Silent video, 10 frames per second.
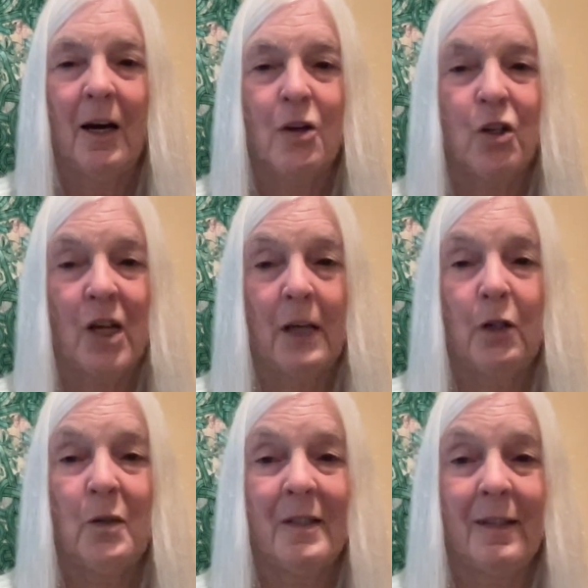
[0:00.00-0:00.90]
a
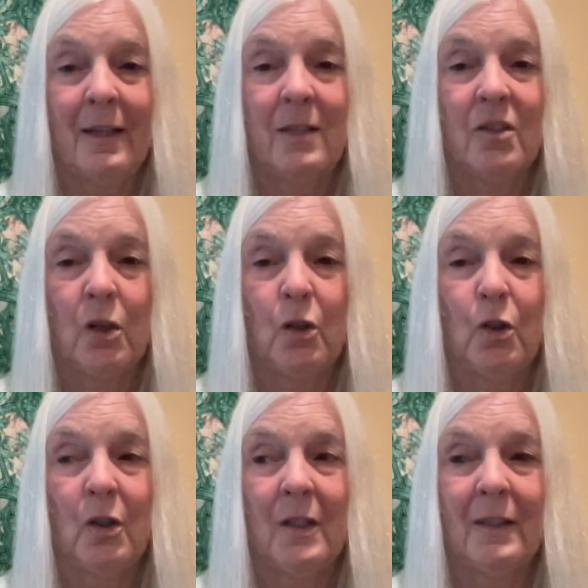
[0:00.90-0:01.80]
shadow scene. Is going to
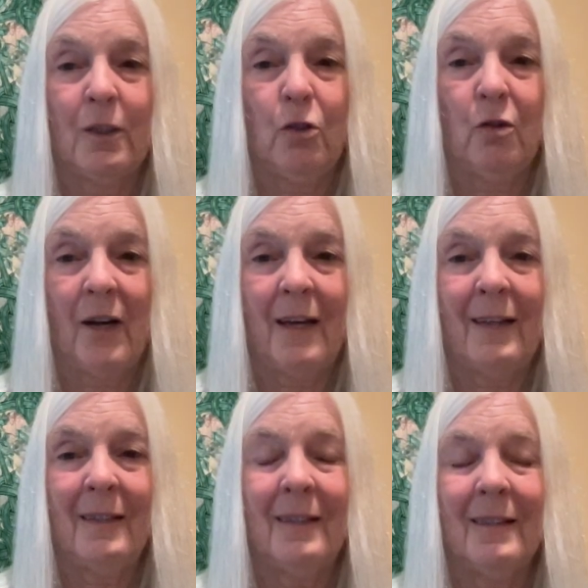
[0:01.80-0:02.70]
look a little gray
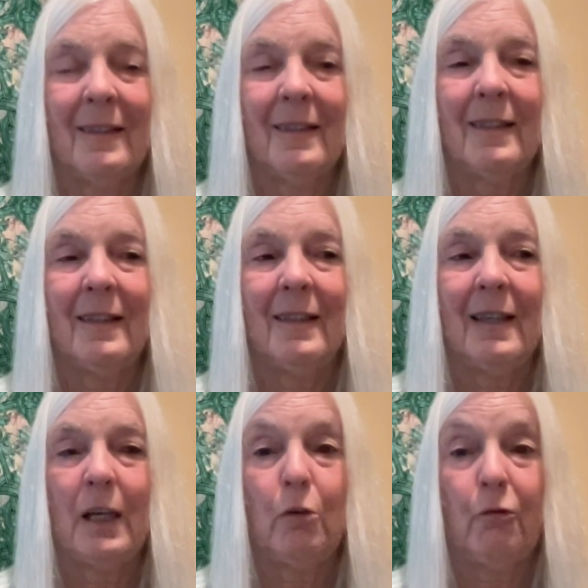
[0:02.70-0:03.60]

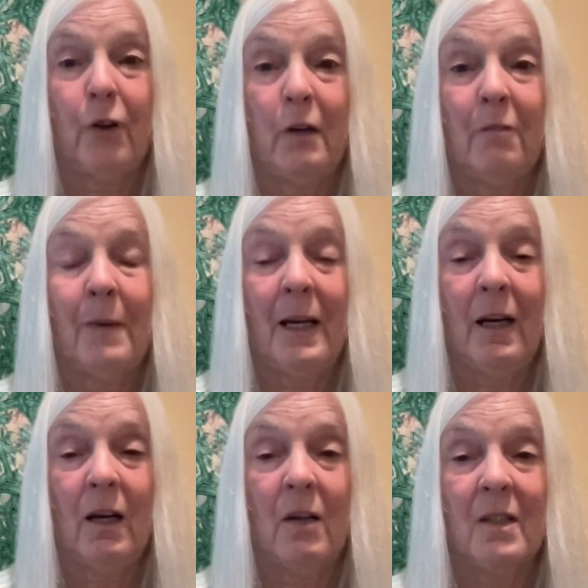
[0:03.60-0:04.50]
in front of my
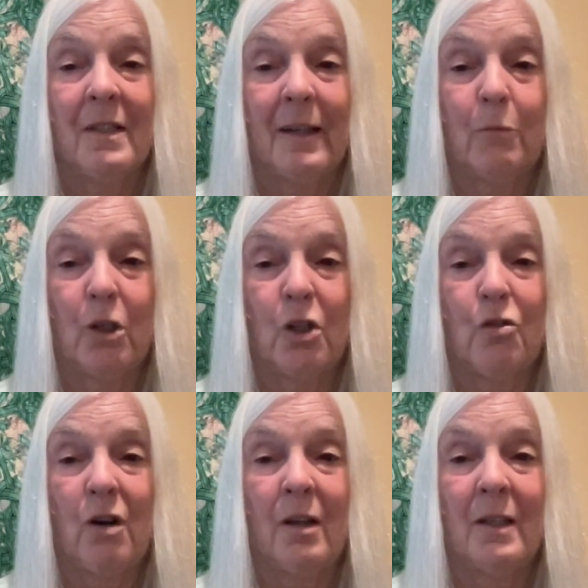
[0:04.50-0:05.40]
heart because I'm going to
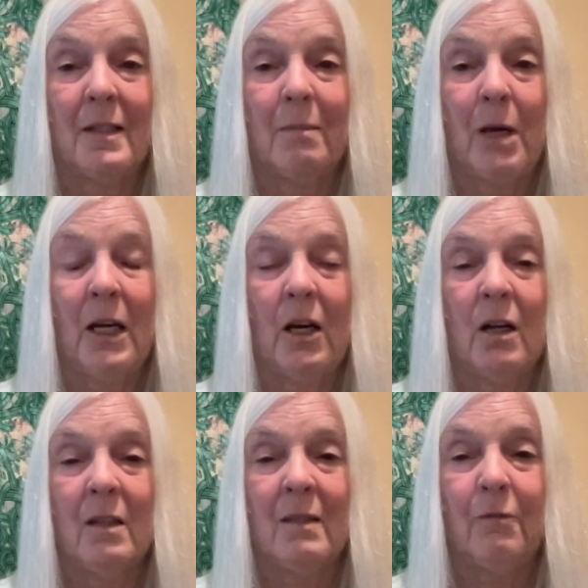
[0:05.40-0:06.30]
draw it into my
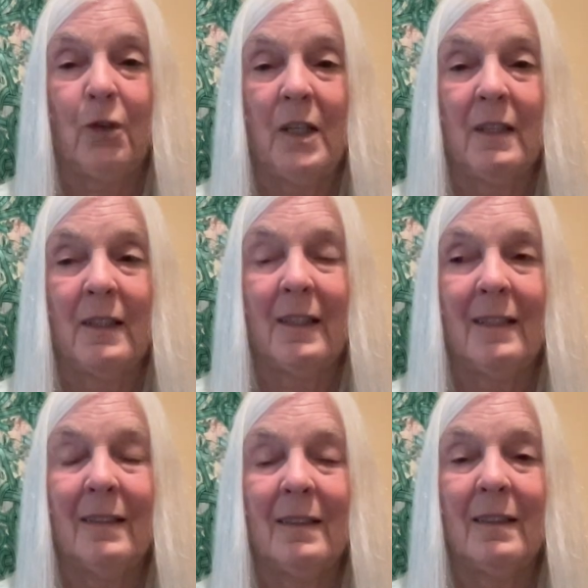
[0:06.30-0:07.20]
heart for healing.
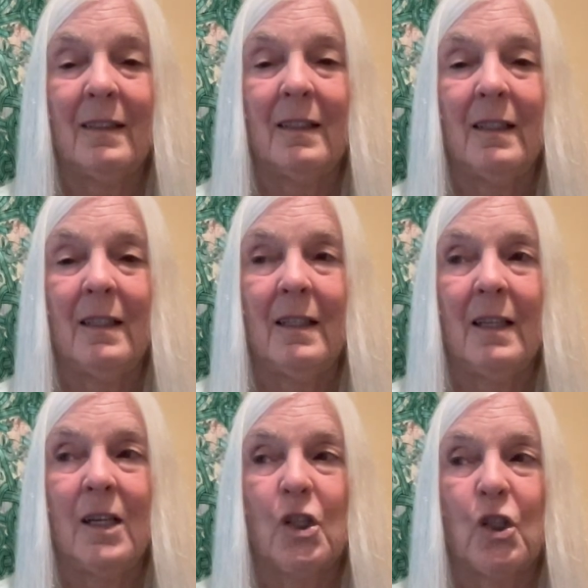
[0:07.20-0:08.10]

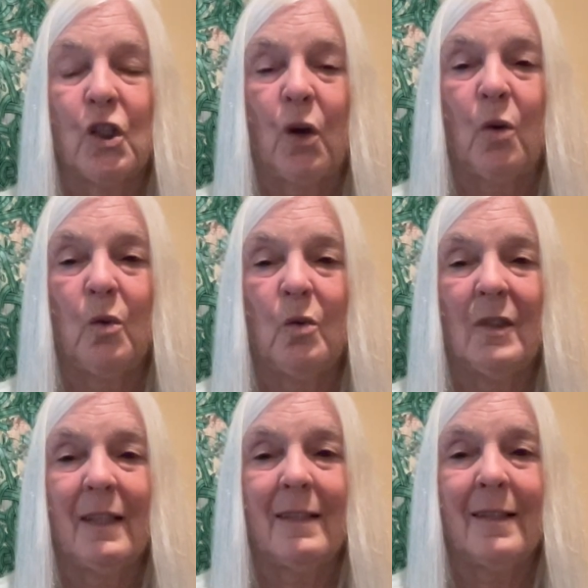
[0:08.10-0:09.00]
So
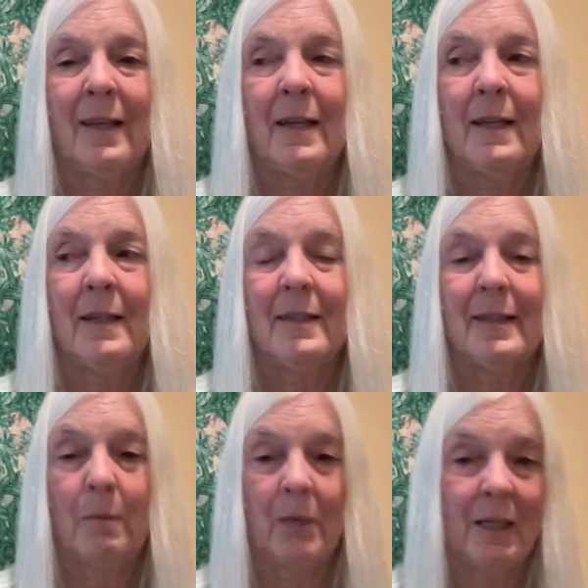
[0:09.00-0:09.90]
let's say
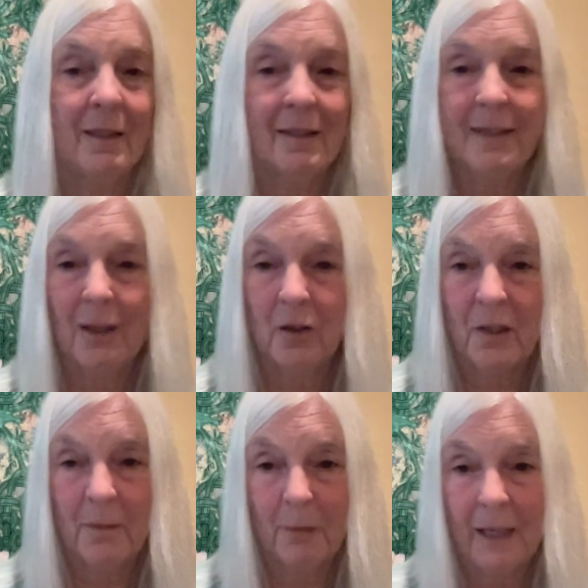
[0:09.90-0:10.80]
somebody
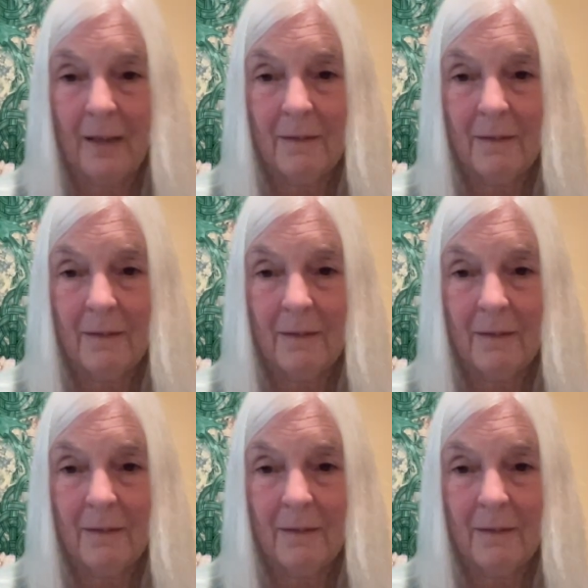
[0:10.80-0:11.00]
insulted me